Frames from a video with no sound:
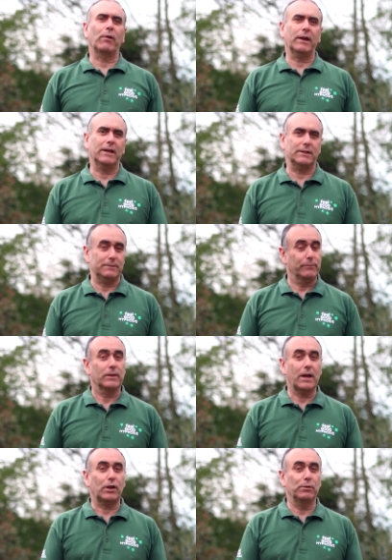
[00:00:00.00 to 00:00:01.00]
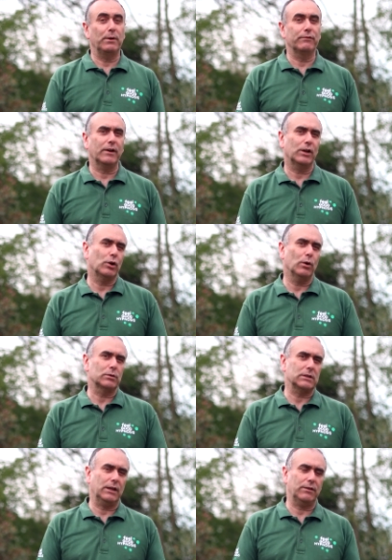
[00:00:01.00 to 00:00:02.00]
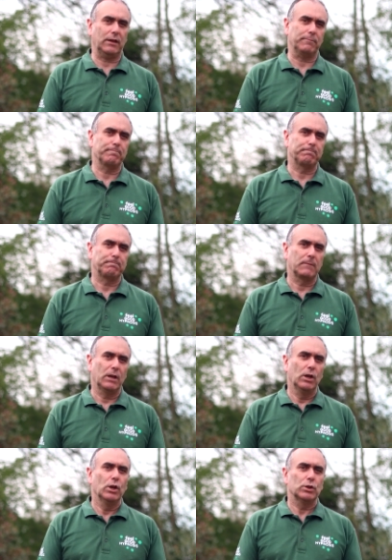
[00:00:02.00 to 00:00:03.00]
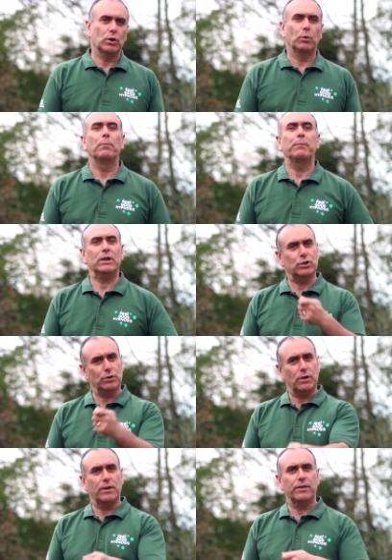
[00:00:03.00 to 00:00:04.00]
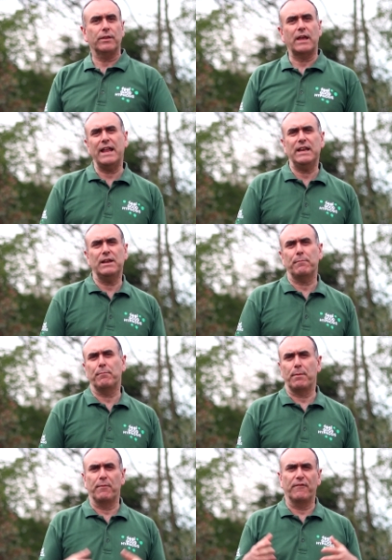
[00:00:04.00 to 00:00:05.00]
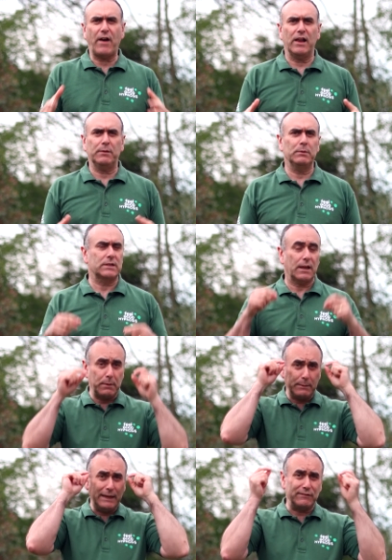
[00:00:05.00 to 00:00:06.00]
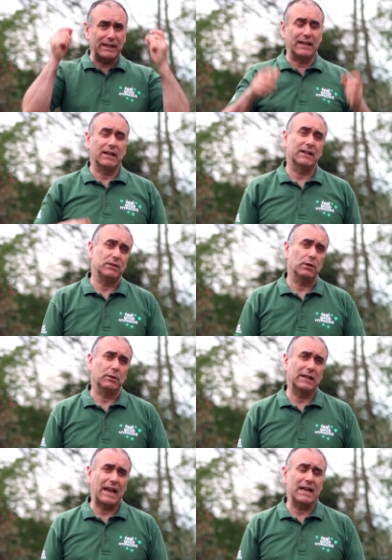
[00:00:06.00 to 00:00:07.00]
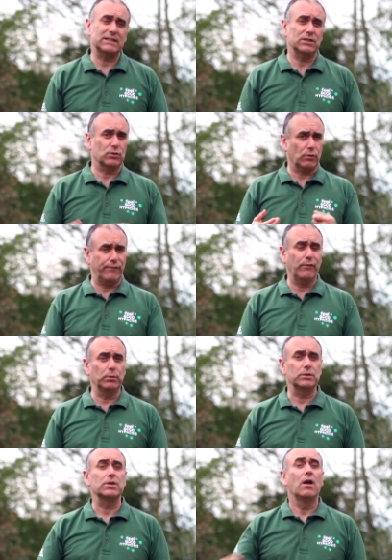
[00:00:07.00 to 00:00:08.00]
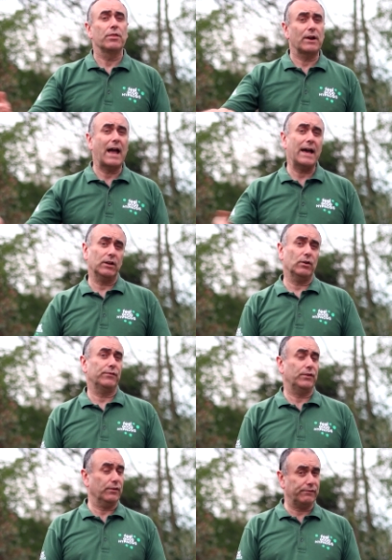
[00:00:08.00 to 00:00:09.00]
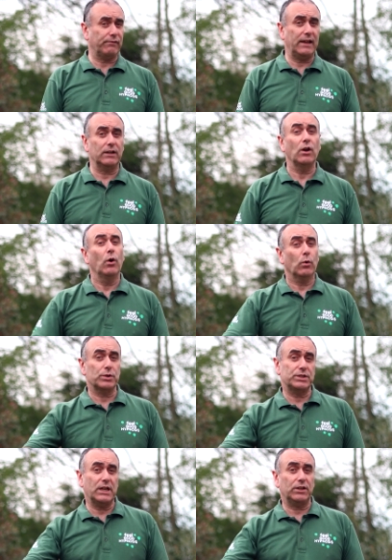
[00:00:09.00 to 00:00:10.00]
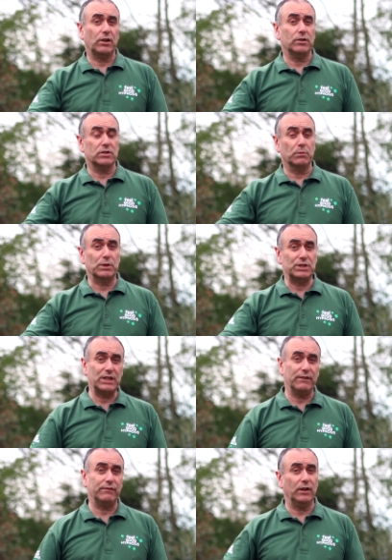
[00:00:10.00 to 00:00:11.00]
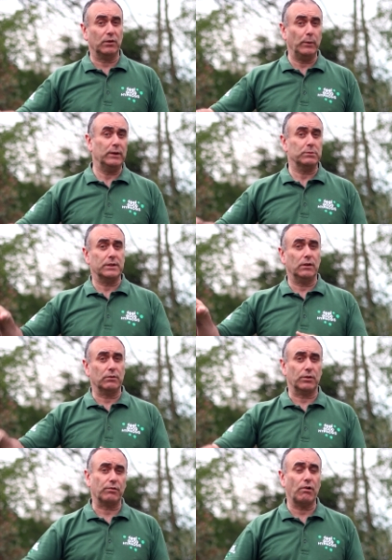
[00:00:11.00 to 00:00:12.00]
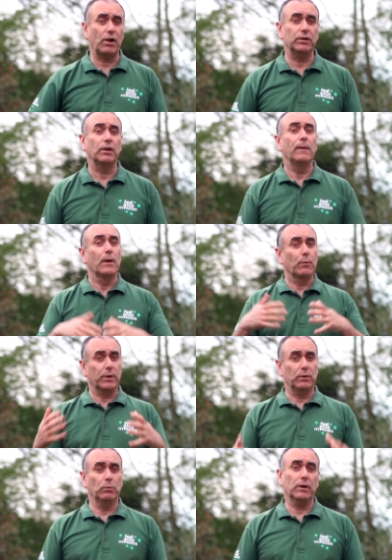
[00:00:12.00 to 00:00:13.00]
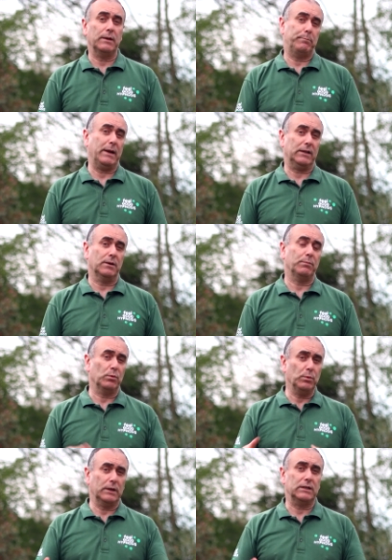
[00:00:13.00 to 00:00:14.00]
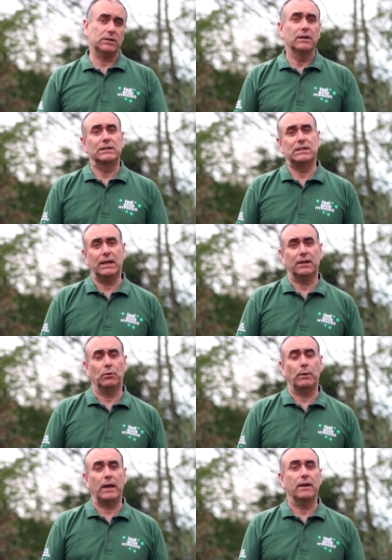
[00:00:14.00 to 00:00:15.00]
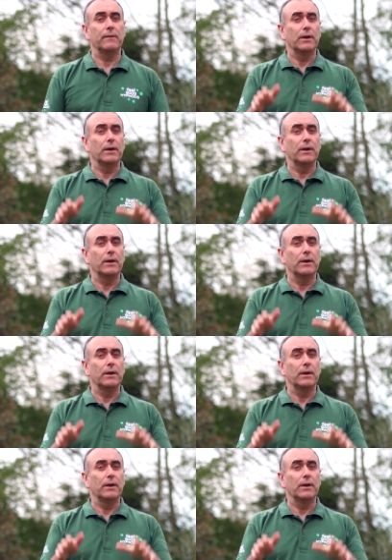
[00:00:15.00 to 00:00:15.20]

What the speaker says: breaking it. That could be a very costly thing. So make sure any valuables, like maybe even, you know, glasses or phones, they're handed off to your friend or set down somewhere safely on a windowsill or the ground where they won't get picked up, where they won't get taken away